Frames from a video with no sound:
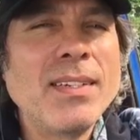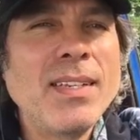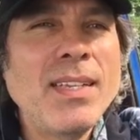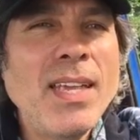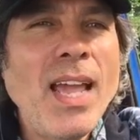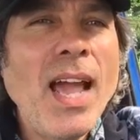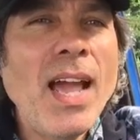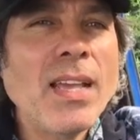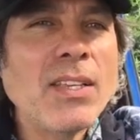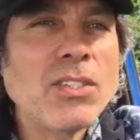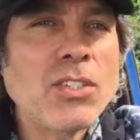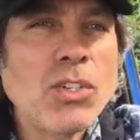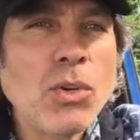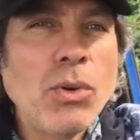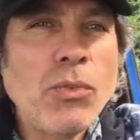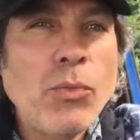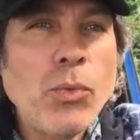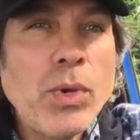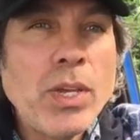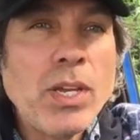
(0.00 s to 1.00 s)
yeah,
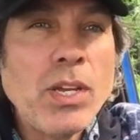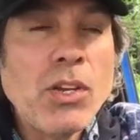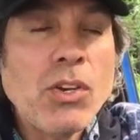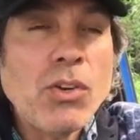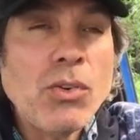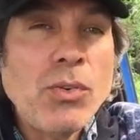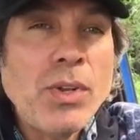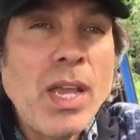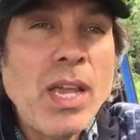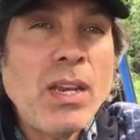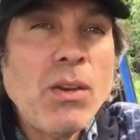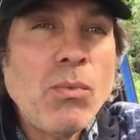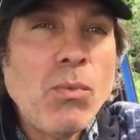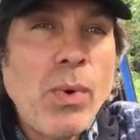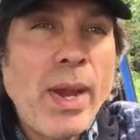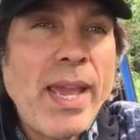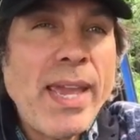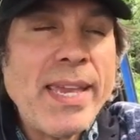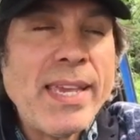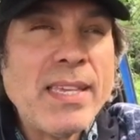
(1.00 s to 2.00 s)
so if we can create
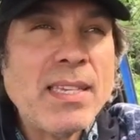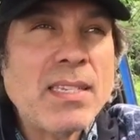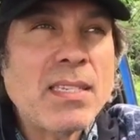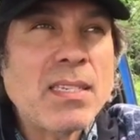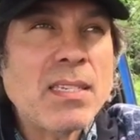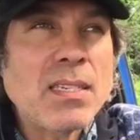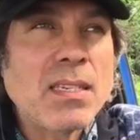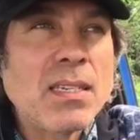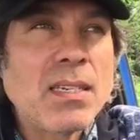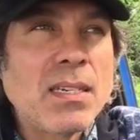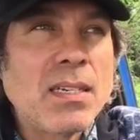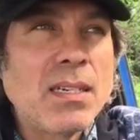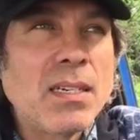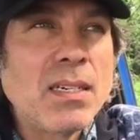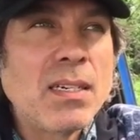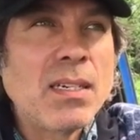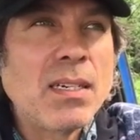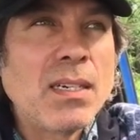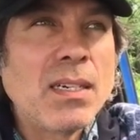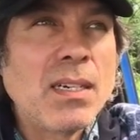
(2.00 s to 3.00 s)
ways
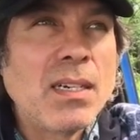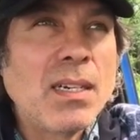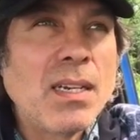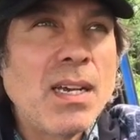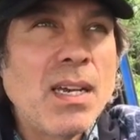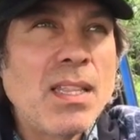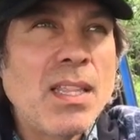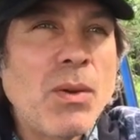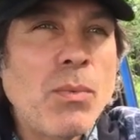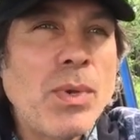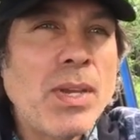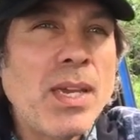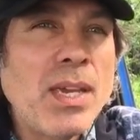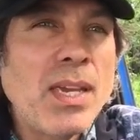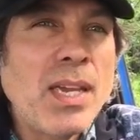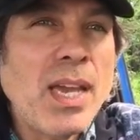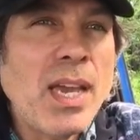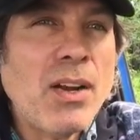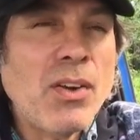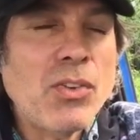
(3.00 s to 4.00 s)
that we
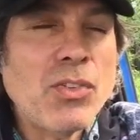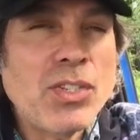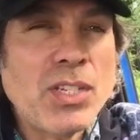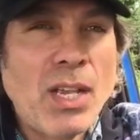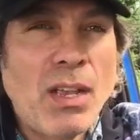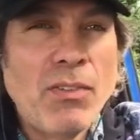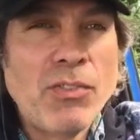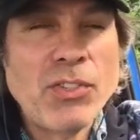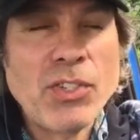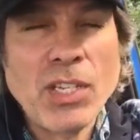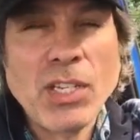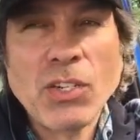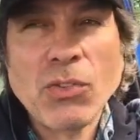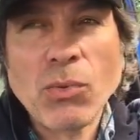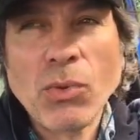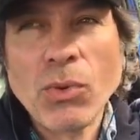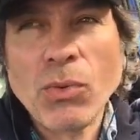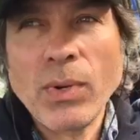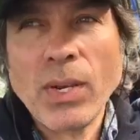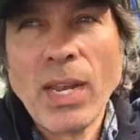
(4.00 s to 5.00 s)
can get ourselves
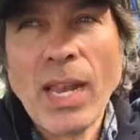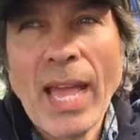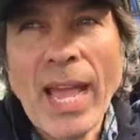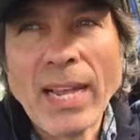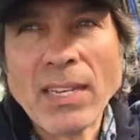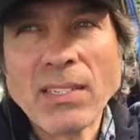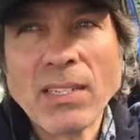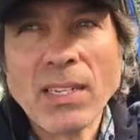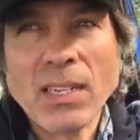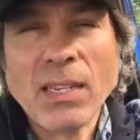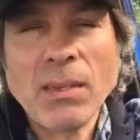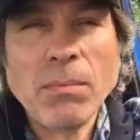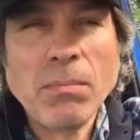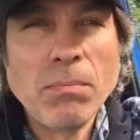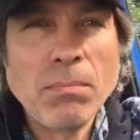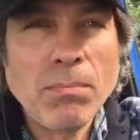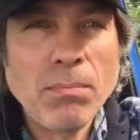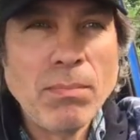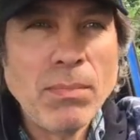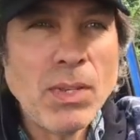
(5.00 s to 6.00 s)
into a relaxing,
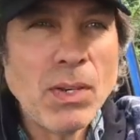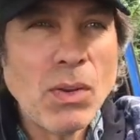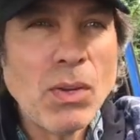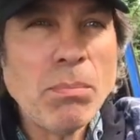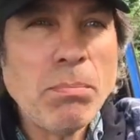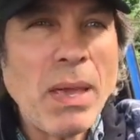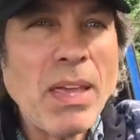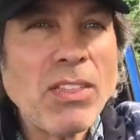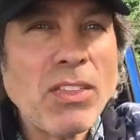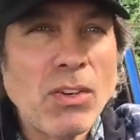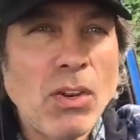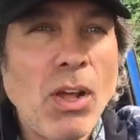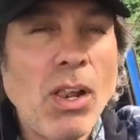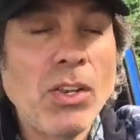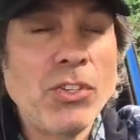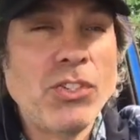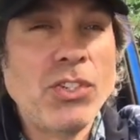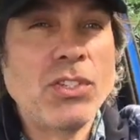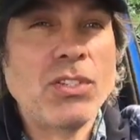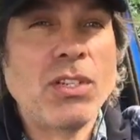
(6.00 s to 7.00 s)

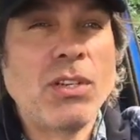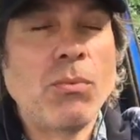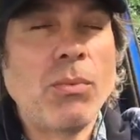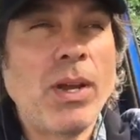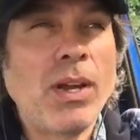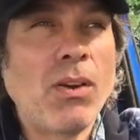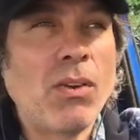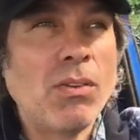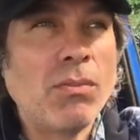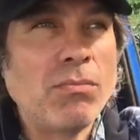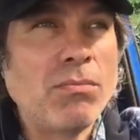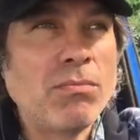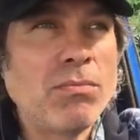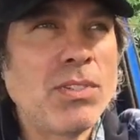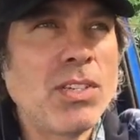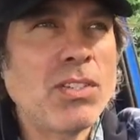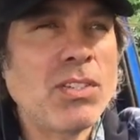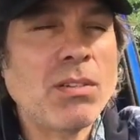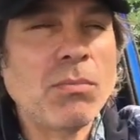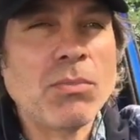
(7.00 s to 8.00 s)
methodologies in a way, or
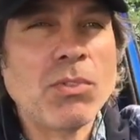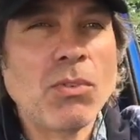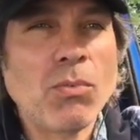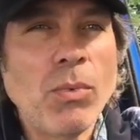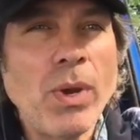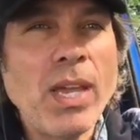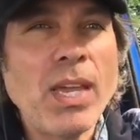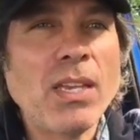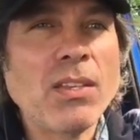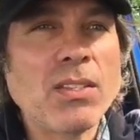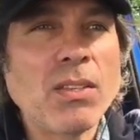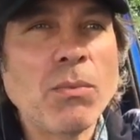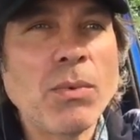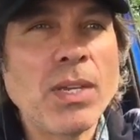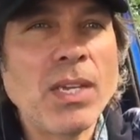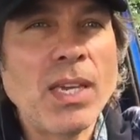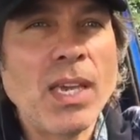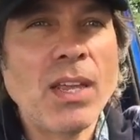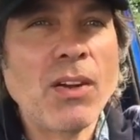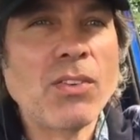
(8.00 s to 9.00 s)
systems or ways that
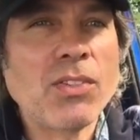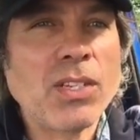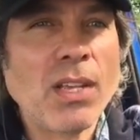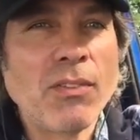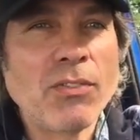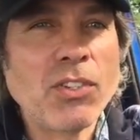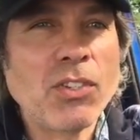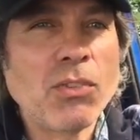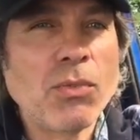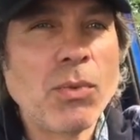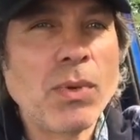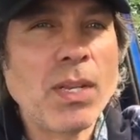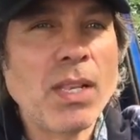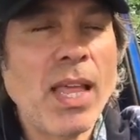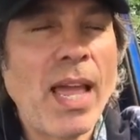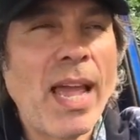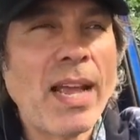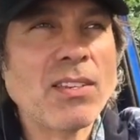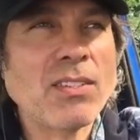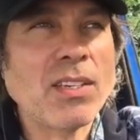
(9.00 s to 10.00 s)
we can get ourselves into a
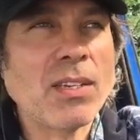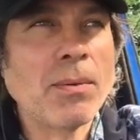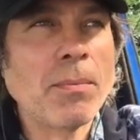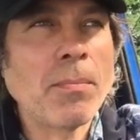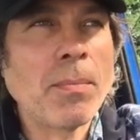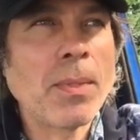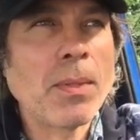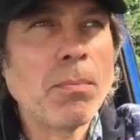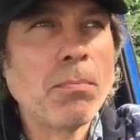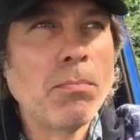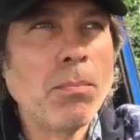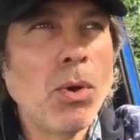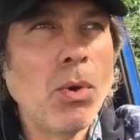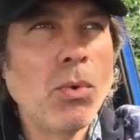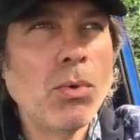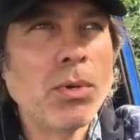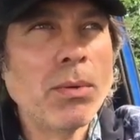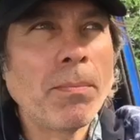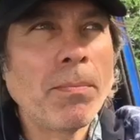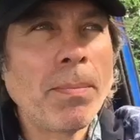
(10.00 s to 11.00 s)
relaxing
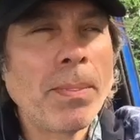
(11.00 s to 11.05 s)
mode,